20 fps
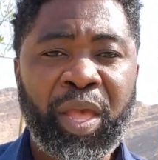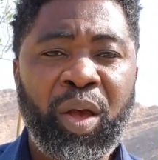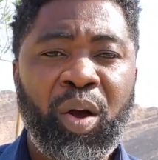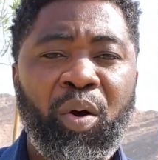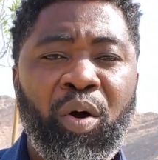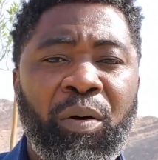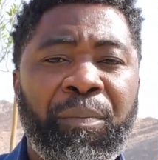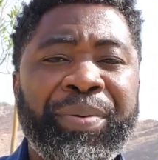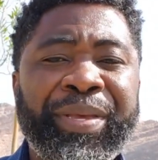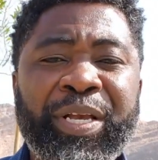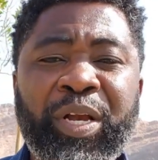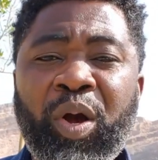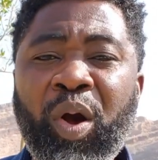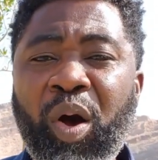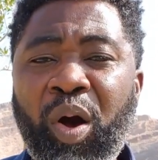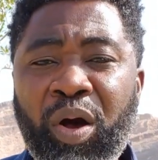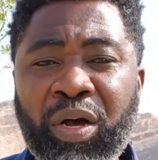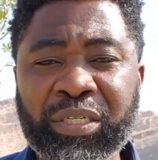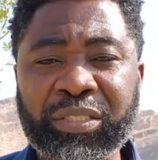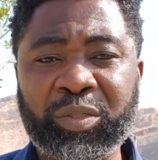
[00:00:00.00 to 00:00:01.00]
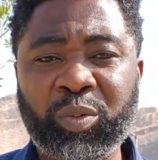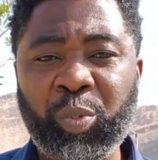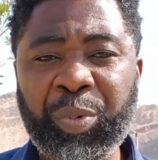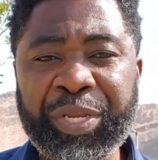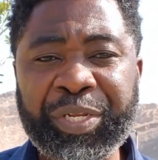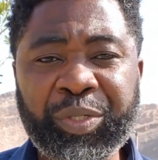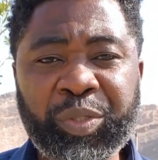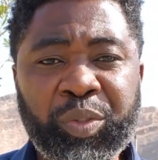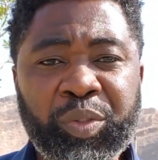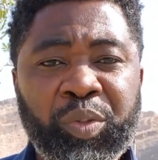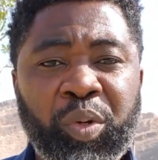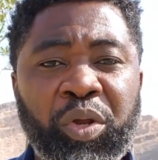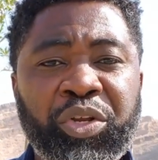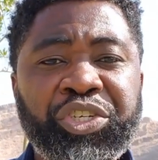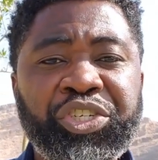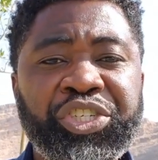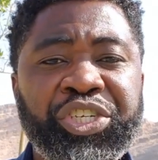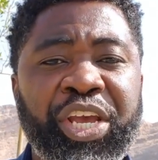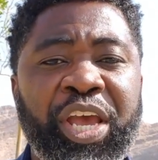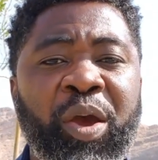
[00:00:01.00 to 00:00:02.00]
or because we do not
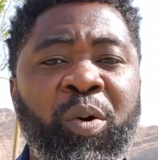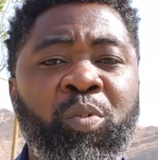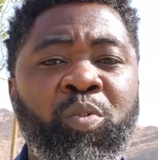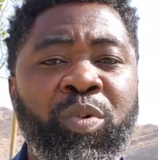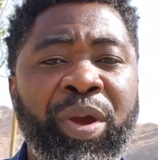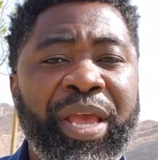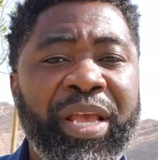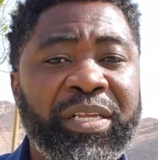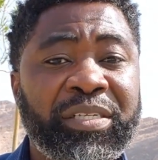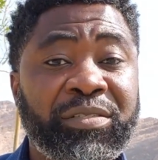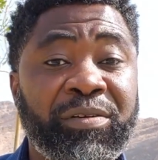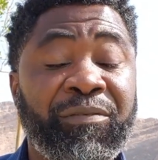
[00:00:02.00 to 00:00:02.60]
share ways